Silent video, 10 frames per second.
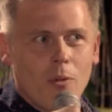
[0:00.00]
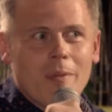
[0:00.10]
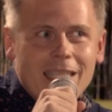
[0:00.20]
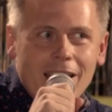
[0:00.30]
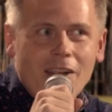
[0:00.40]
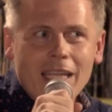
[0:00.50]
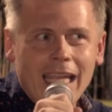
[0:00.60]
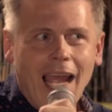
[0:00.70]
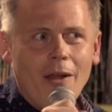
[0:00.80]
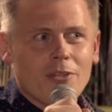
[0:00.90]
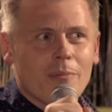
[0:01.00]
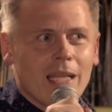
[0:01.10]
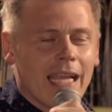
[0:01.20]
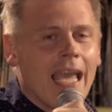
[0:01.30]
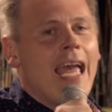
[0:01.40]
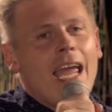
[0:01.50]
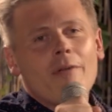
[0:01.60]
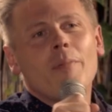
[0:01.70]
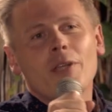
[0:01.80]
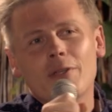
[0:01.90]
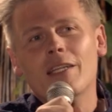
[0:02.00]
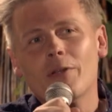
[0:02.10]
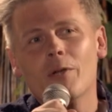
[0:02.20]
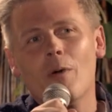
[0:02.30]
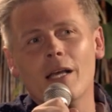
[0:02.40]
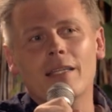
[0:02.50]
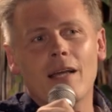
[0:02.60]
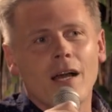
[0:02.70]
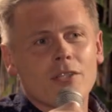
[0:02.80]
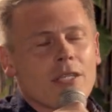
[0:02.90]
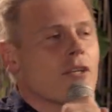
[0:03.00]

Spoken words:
we'll be sitting on the couch and be like, hey, remember you said you were gonna walk the dogs? She's